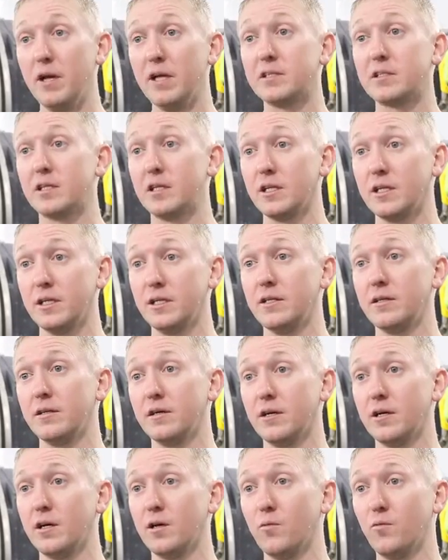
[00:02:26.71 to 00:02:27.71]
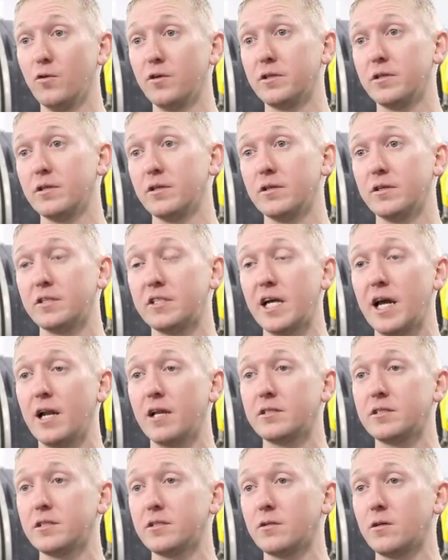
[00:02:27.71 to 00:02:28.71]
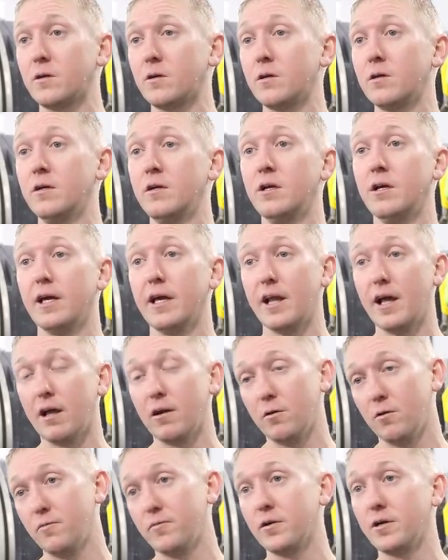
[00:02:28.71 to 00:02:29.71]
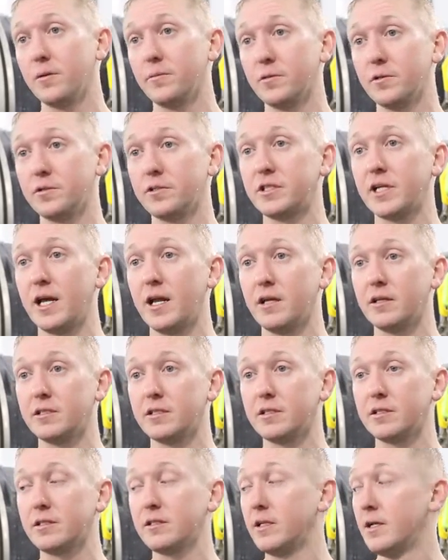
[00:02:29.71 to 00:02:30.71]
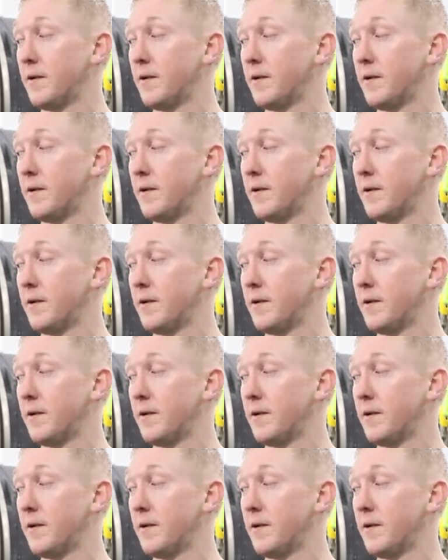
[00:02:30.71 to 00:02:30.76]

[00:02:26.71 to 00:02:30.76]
mentally what the challenges are and how to overcome those challenges.